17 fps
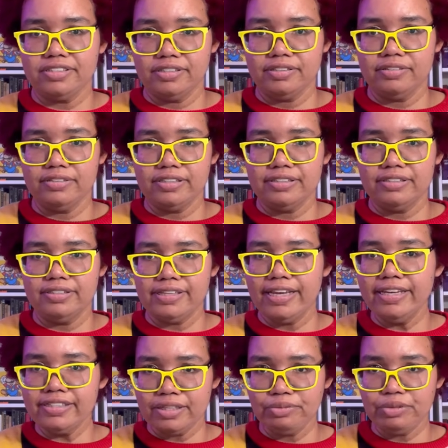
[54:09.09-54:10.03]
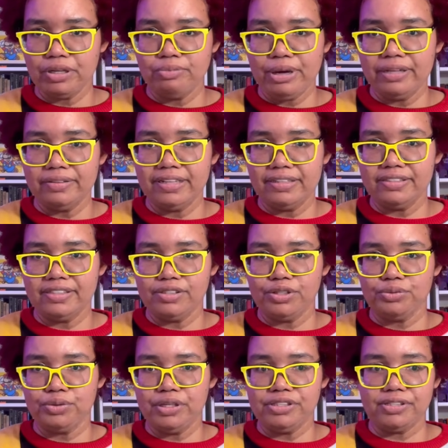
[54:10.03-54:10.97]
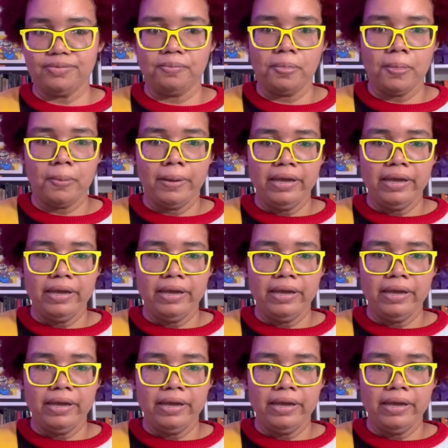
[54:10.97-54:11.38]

to say something about that situation,